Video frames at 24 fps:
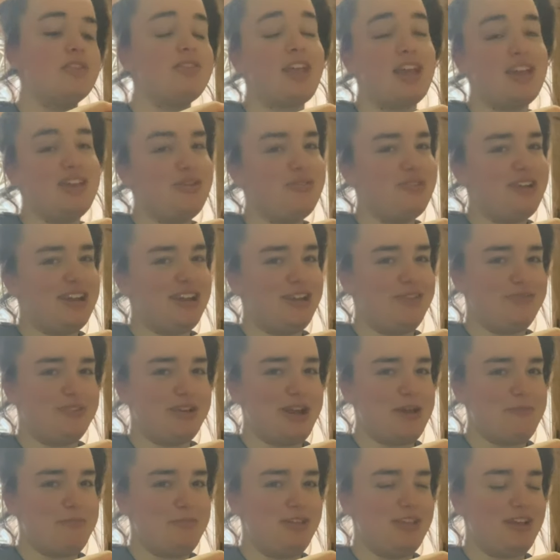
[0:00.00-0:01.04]
Thank you, Natalie, for
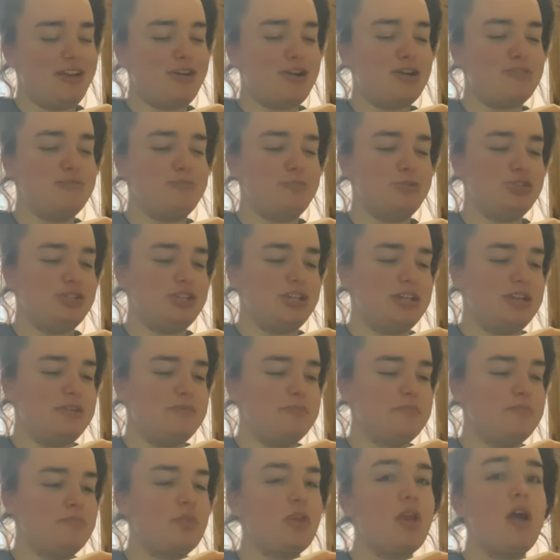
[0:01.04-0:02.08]
getting me that coffee machine.
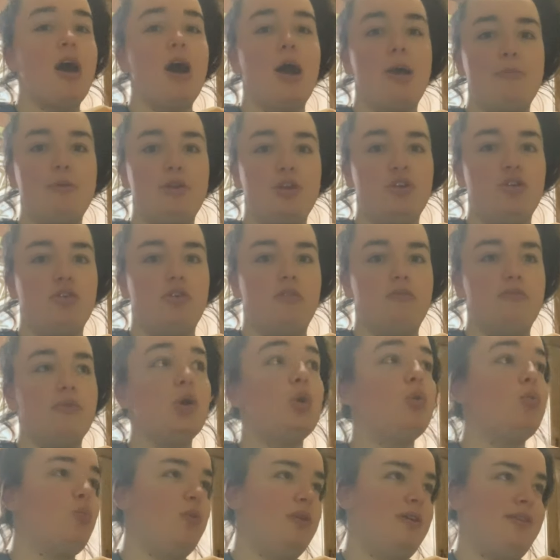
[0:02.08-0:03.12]
I'm in love
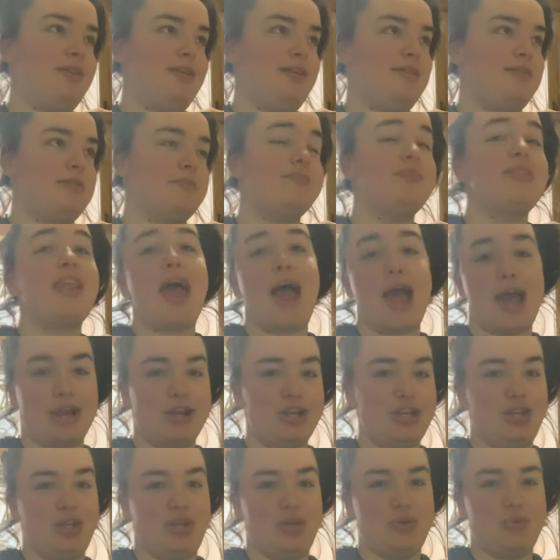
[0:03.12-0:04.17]
with it and
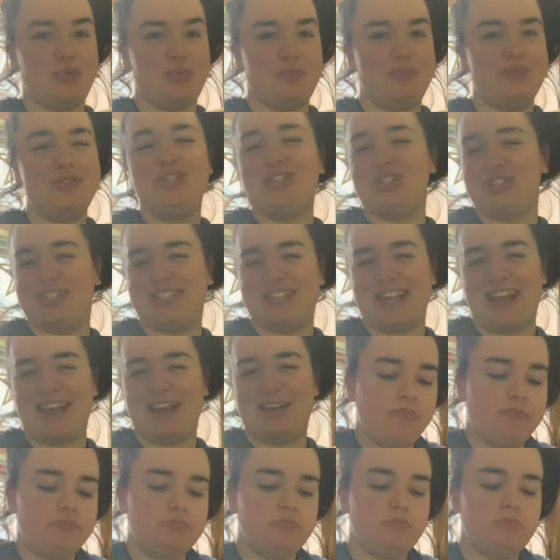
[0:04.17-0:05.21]
you, just
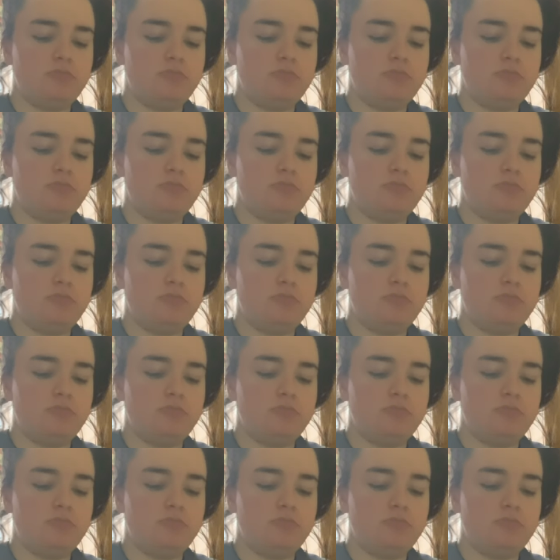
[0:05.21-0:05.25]
saying.